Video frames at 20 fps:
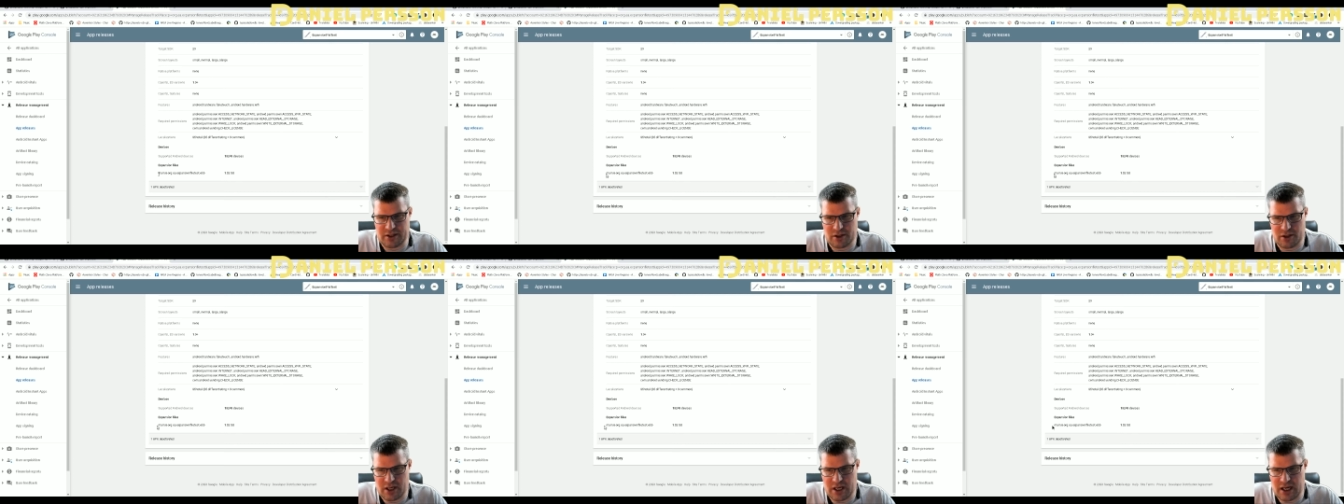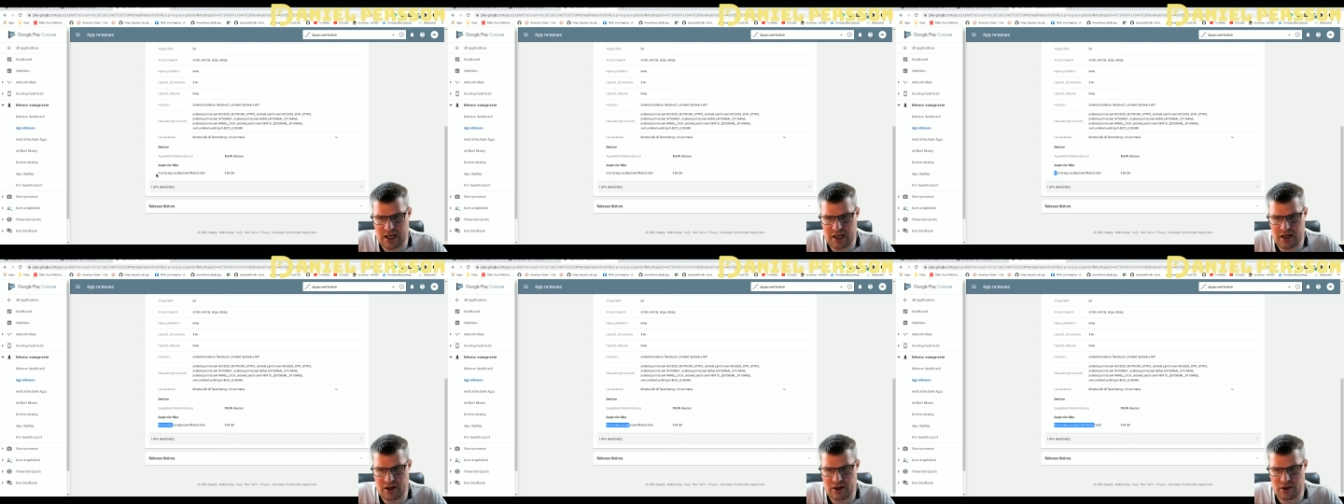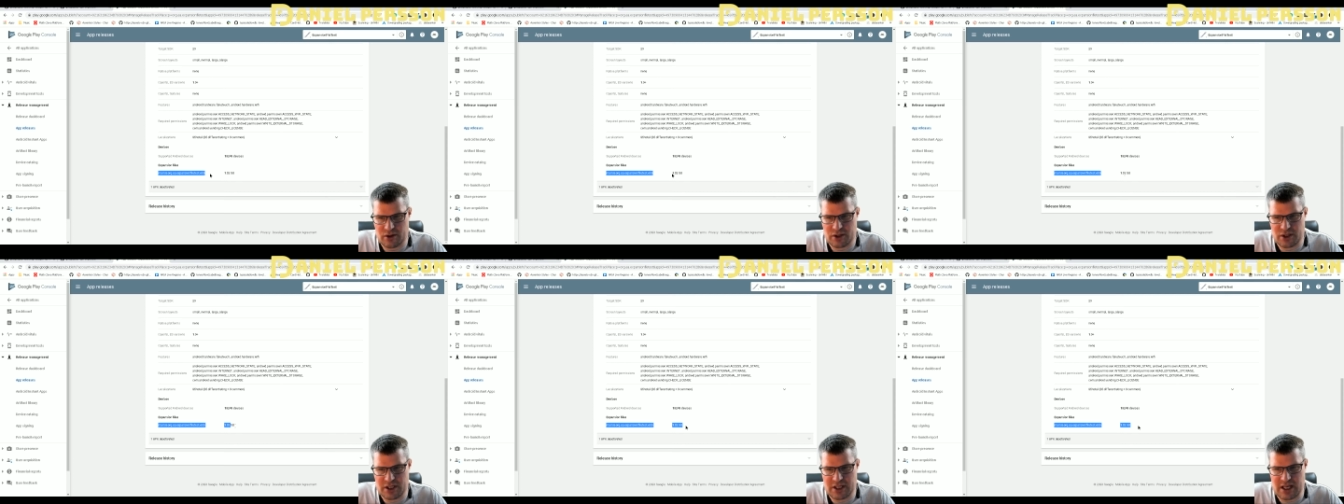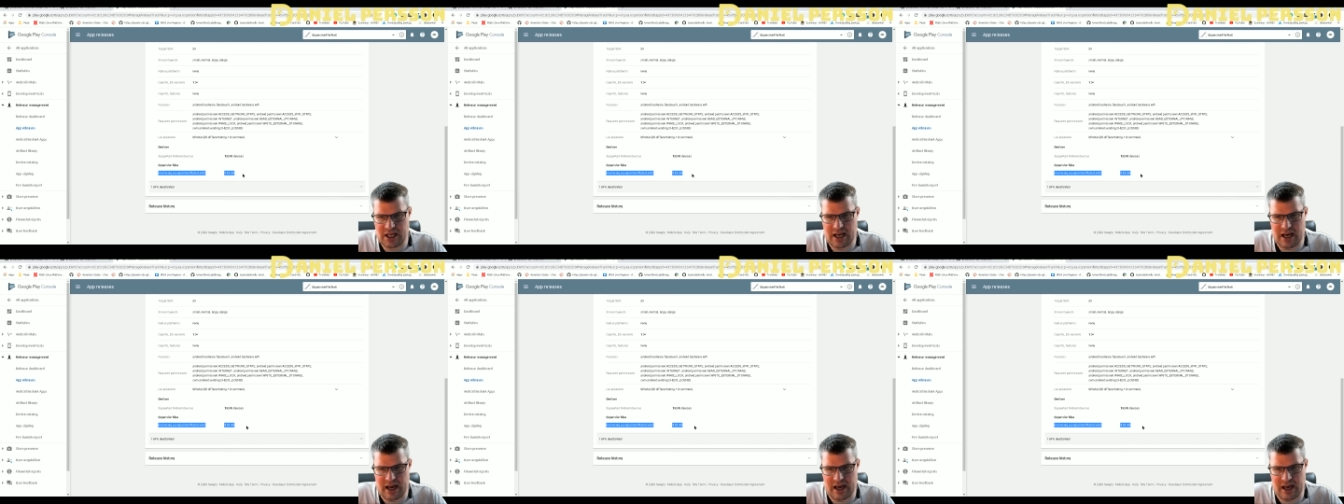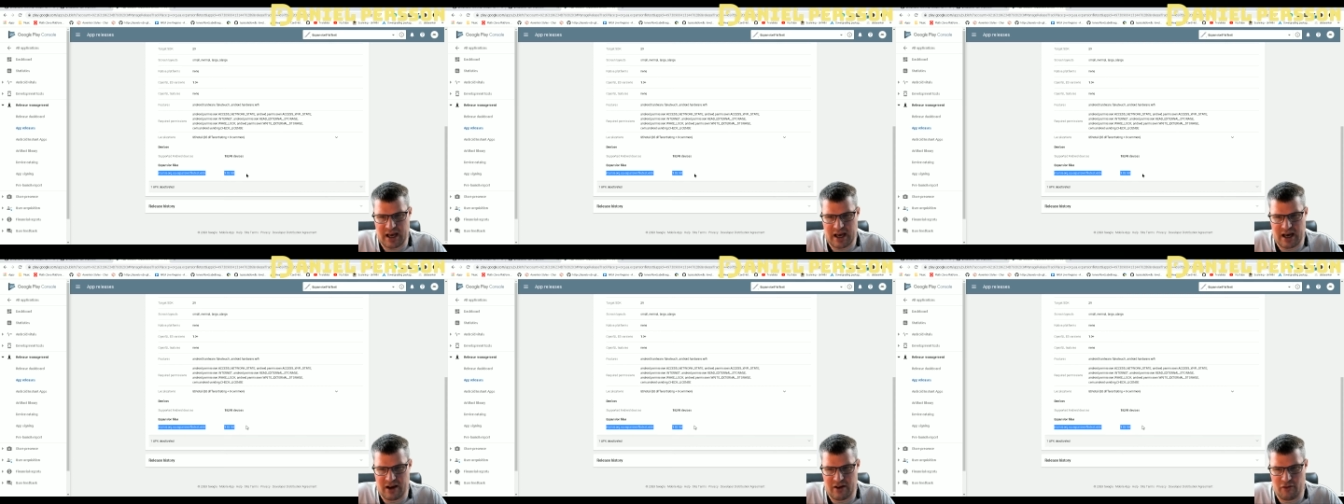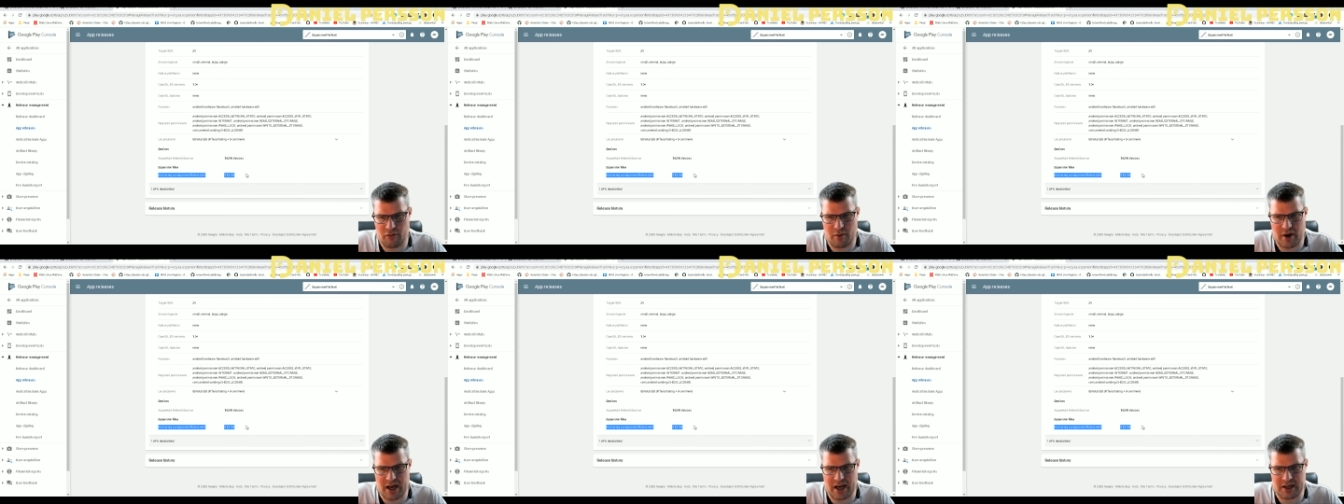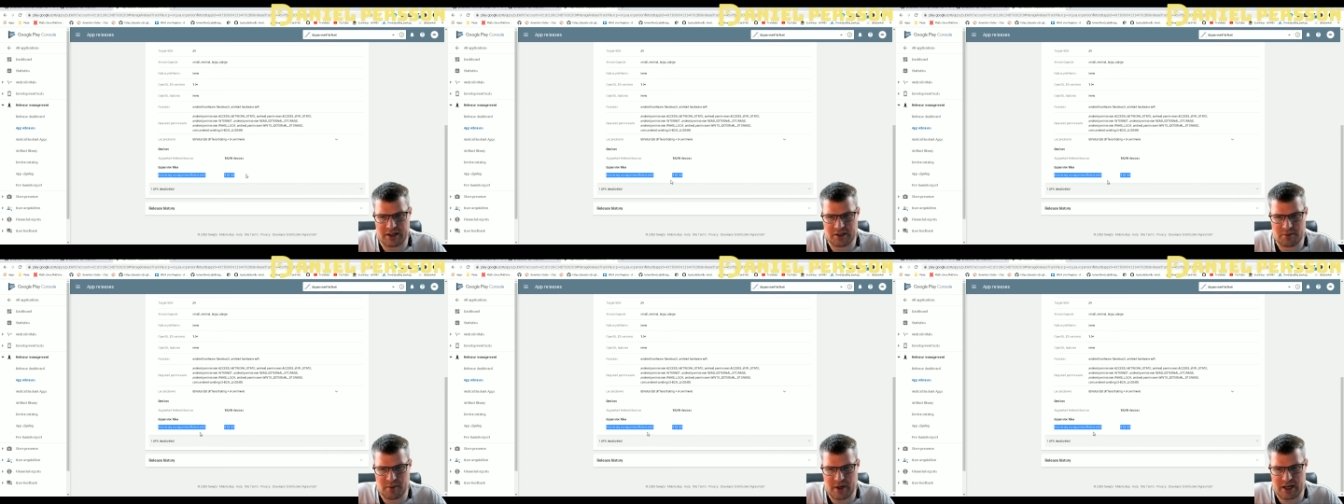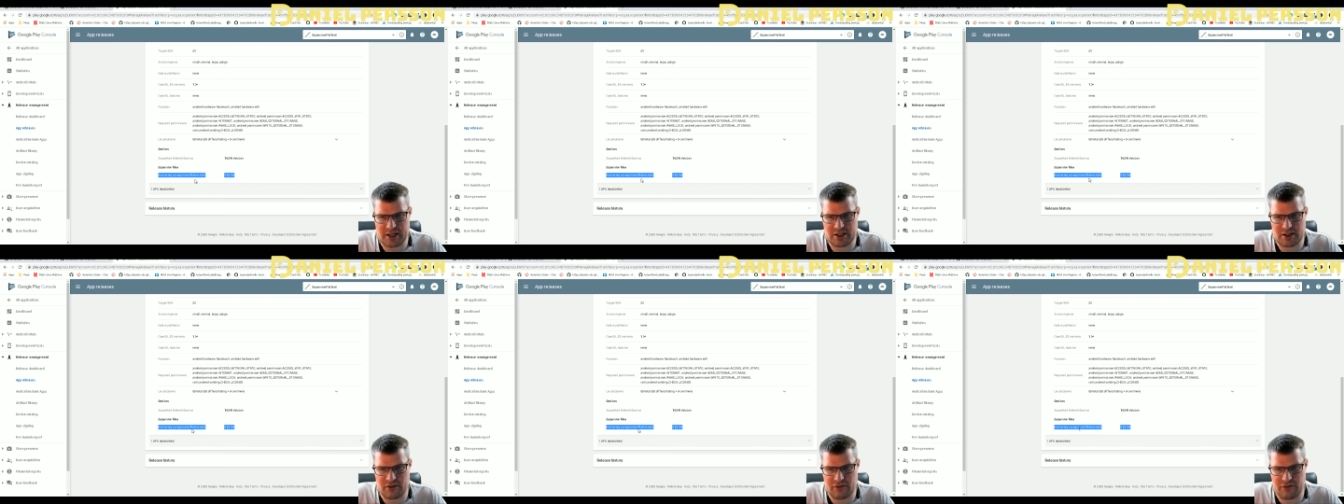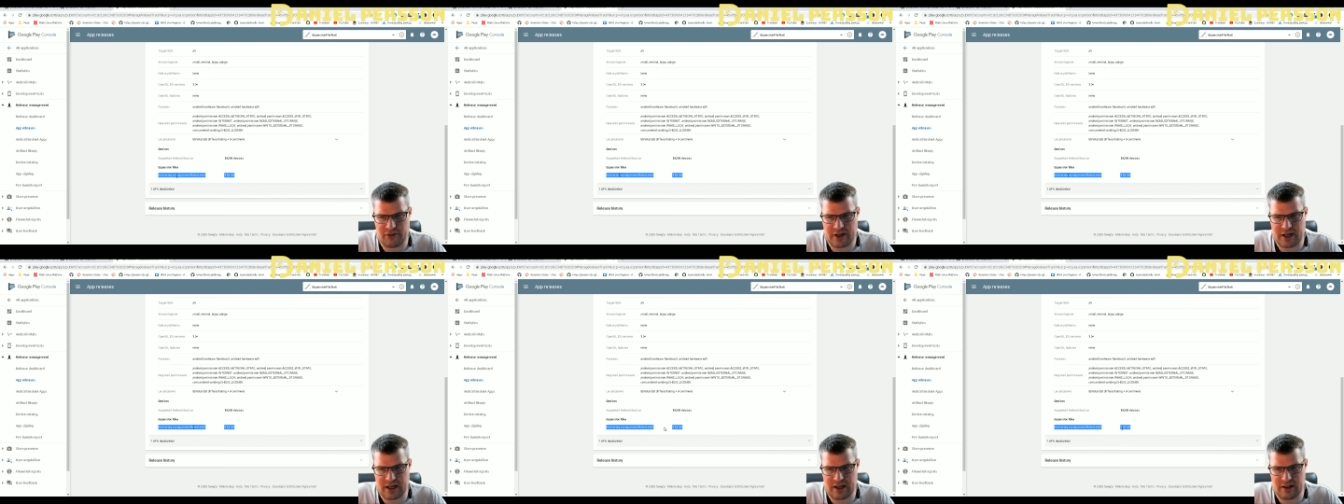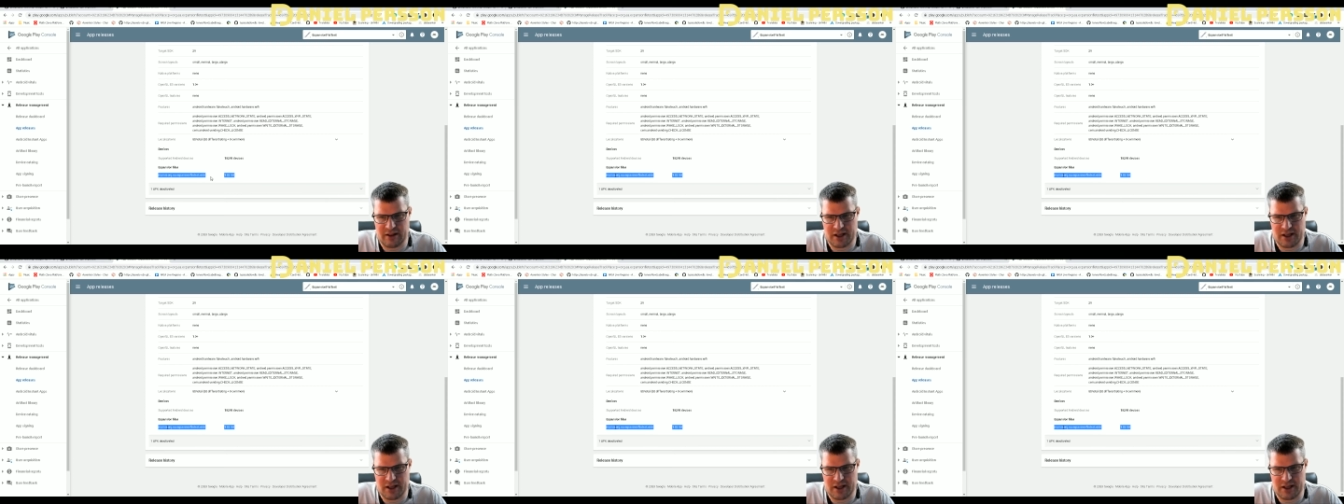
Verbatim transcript: So here you see I have my expansion file,